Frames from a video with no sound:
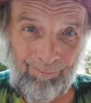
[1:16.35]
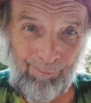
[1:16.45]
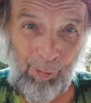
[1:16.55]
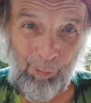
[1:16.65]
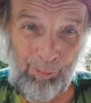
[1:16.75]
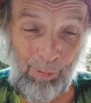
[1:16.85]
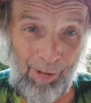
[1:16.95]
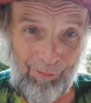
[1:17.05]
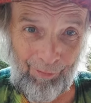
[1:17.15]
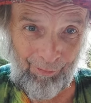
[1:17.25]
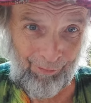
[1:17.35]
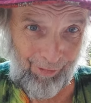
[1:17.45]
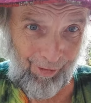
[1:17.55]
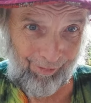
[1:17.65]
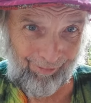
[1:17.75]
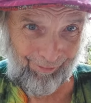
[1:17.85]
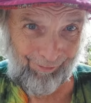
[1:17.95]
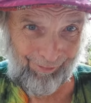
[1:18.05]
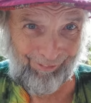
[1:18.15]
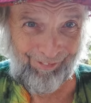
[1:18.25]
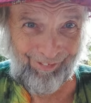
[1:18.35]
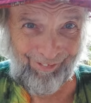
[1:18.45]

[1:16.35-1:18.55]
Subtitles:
Those peasant suckers.